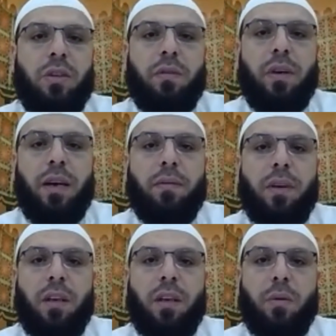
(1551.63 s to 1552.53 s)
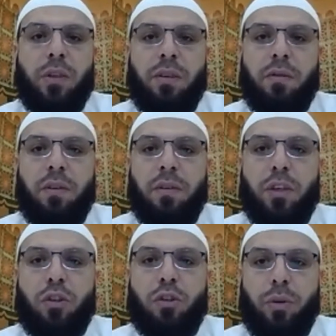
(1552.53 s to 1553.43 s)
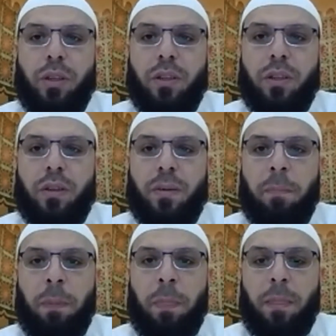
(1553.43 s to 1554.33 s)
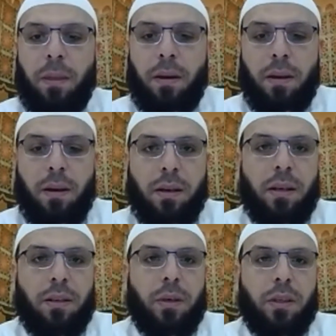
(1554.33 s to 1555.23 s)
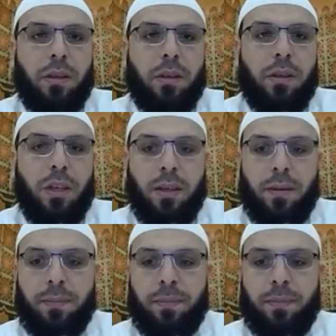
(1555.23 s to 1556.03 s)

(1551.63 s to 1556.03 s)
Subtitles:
If you have any question, feel free to put it and I'll get to it, inshallah.